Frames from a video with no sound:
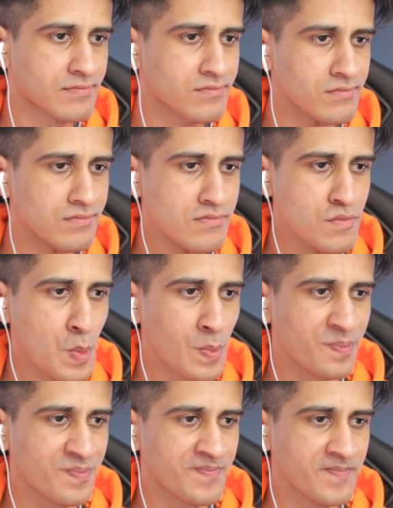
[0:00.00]

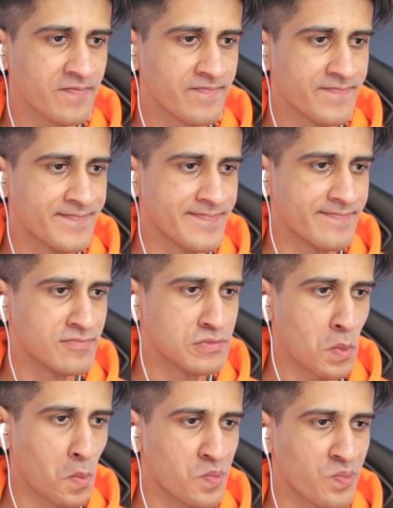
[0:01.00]

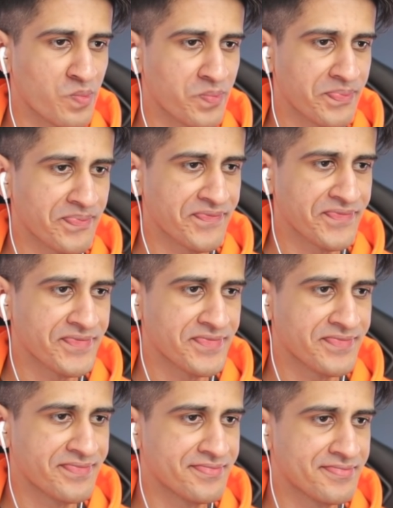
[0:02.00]

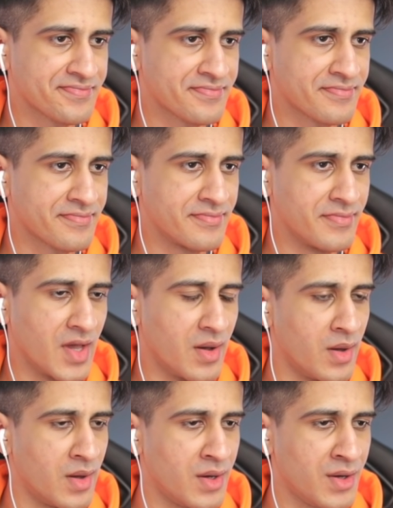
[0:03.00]

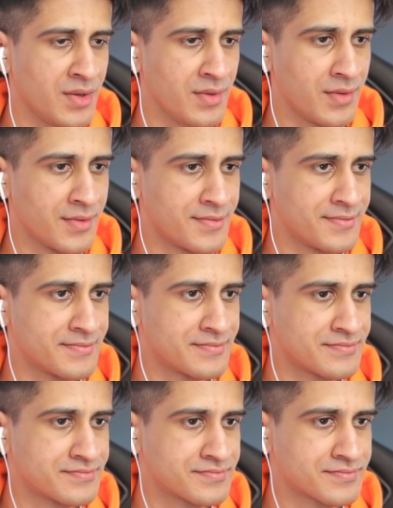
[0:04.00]

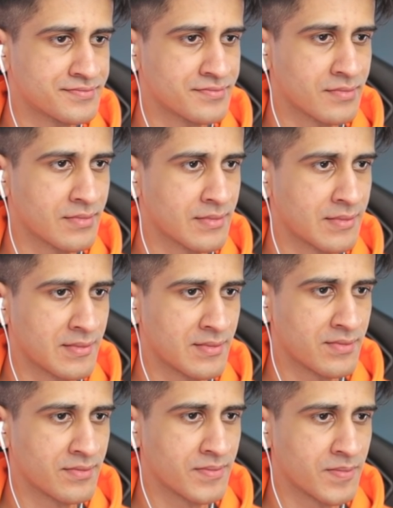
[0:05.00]

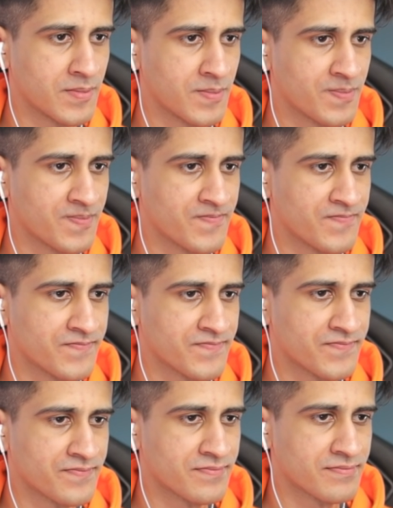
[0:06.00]

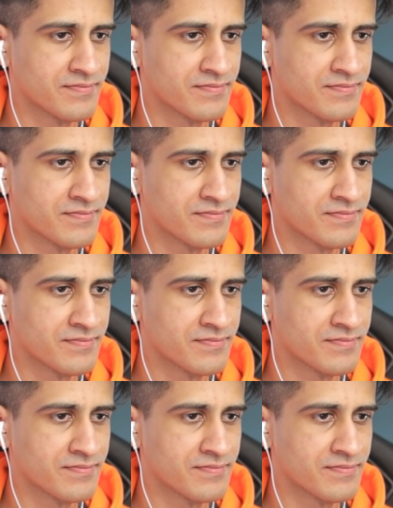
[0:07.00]
Nothing is said.